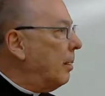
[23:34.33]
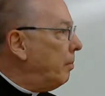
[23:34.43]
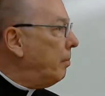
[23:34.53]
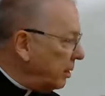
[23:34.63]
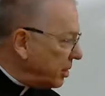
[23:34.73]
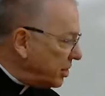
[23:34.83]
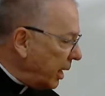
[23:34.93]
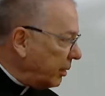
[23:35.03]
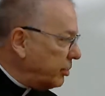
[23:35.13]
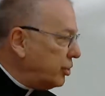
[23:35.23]
But the
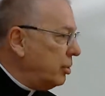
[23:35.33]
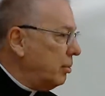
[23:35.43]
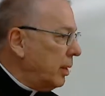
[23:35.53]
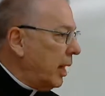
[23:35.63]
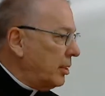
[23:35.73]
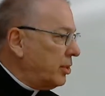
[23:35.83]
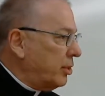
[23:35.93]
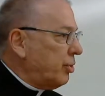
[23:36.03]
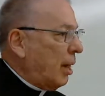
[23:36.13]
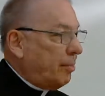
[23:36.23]
second shoe has to
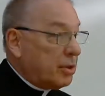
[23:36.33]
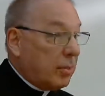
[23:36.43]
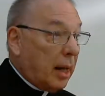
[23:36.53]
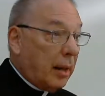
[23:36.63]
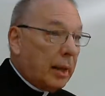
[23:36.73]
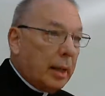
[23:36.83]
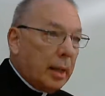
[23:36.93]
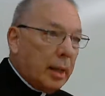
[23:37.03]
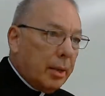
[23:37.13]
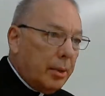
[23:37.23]
drop as well.
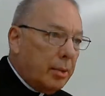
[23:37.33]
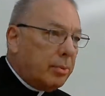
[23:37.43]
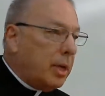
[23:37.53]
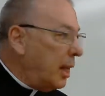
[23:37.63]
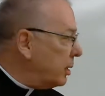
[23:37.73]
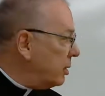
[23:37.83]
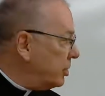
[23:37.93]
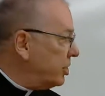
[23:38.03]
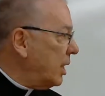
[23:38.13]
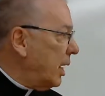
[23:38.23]
You can't
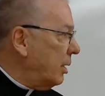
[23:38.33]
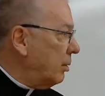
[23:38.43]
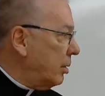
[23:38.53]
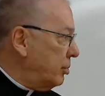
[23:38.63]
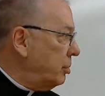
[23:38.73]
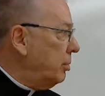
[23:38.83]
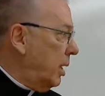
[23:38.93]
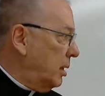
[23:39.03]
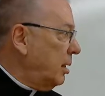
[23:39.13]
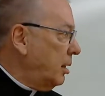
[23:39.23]
say or do
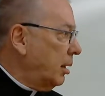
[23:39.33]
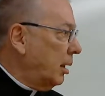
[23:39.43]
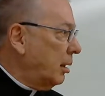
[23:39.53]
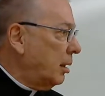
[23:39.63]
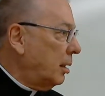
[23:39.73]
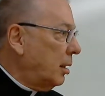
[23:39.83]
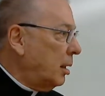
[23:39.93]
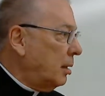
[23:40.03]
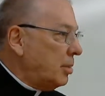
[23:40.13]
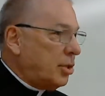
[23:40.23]
anything
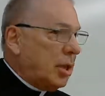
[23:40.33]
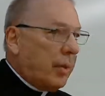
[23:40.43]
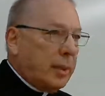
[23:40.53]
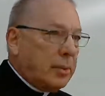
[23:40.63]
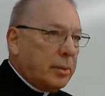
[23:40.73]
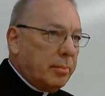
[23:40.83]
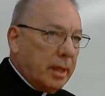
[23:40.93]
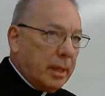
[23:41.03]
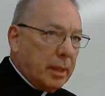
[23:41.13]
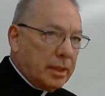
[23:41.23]
that's going to
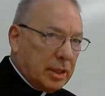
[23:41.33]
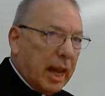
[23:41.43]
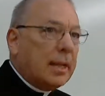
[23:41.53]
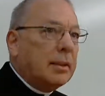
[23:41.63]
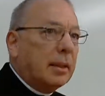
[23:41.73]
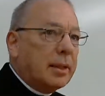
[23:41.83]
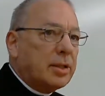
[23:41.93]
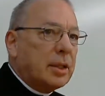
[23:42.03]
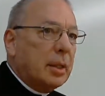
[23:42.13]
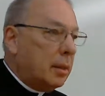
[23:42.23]
be
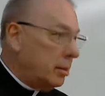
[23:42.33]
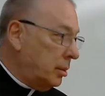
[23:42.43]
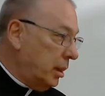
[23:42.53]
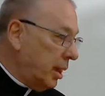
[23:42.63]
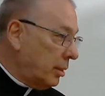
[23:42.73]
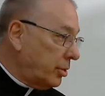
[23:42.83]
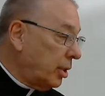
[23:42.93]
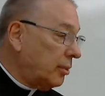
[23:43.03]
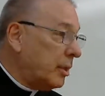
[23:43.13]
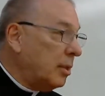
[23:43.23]
scandalous to the other
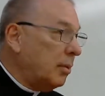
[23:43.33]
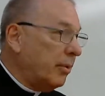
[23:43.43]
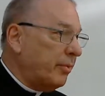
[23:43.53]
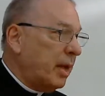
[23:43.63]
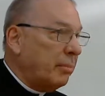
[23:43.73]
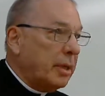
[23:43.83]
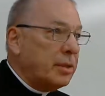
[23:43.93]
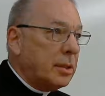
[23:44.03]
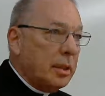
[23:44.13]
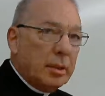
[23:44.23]
children or
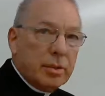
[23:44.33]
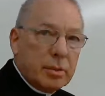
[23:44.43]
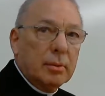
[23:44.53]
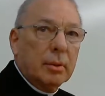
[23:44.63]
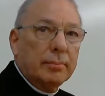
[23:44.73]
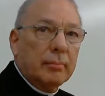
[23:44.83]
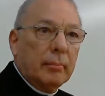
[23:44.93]
families in the school.